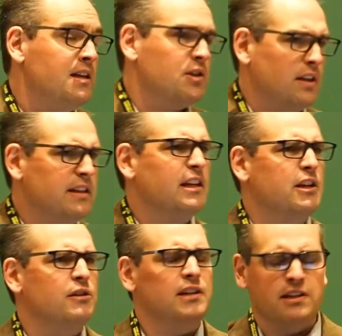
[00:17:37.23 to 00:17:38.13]
So that the
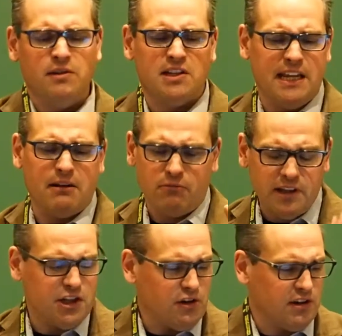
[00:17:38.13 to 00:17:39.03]
unions take a
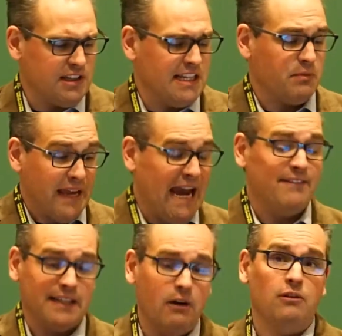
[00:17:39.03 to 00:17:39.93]
really strong stance that we
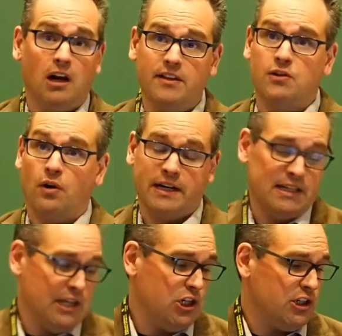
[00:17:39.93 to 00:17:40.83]
have to outlaw these
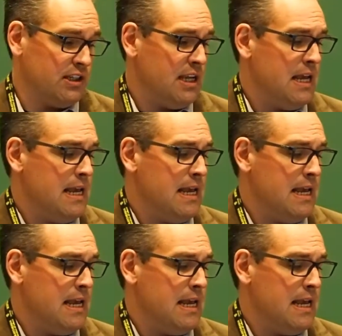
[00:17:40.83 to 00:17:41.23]
organizations.